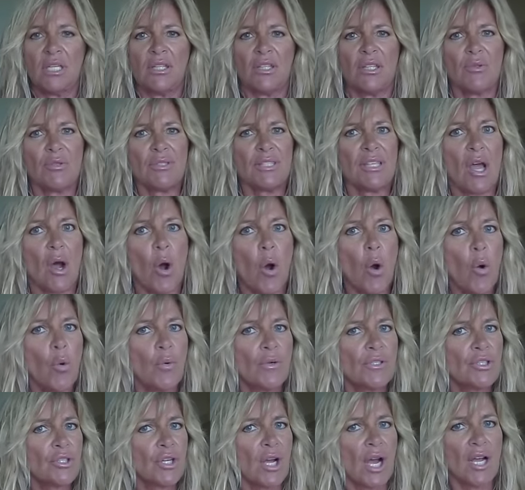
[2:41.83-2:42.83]
There was a, oh,
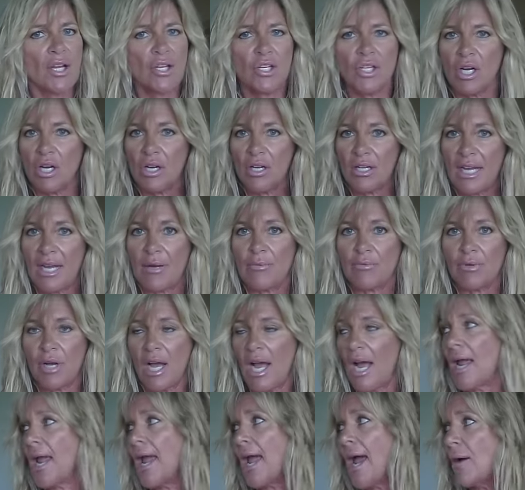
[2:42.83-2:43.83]
which, you know, and I,
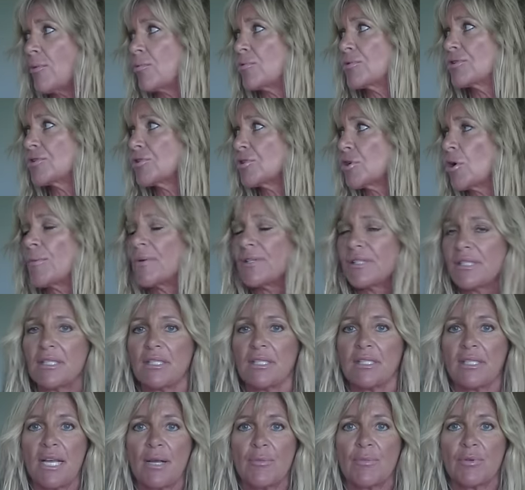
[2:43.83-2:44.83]
I have, was so busy
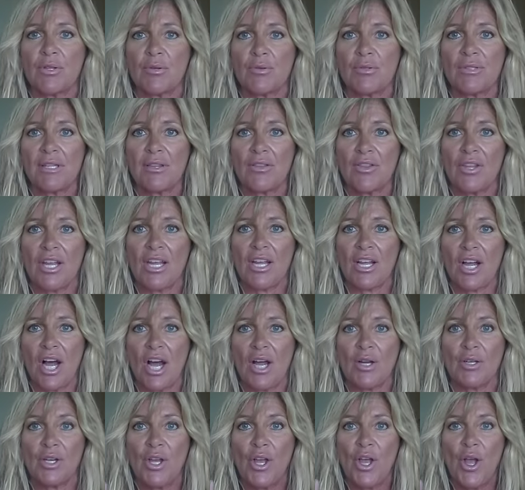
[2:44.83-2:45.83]
today, but there was a thing
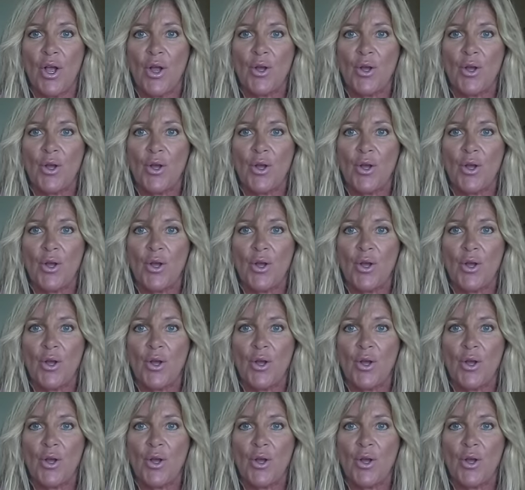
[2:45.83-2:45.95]
on